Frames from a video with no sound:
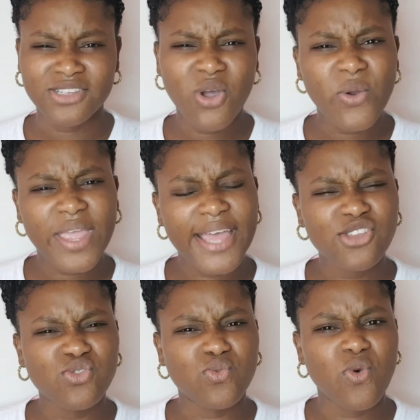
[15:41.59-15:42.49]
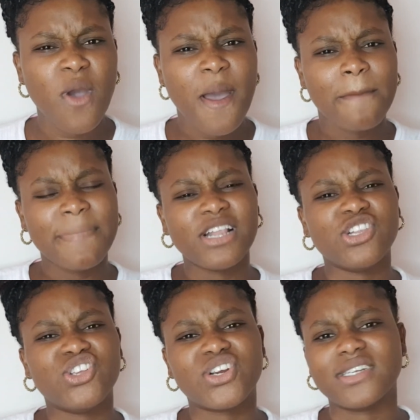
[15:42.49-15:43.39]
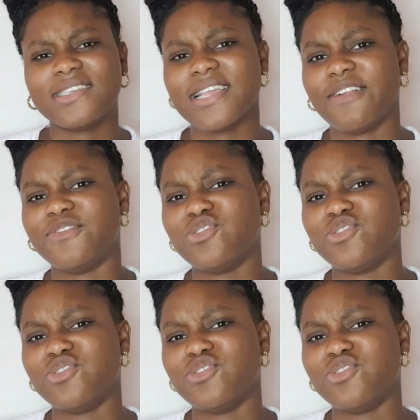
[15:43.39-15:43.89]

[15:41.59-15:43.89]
How can you build yourself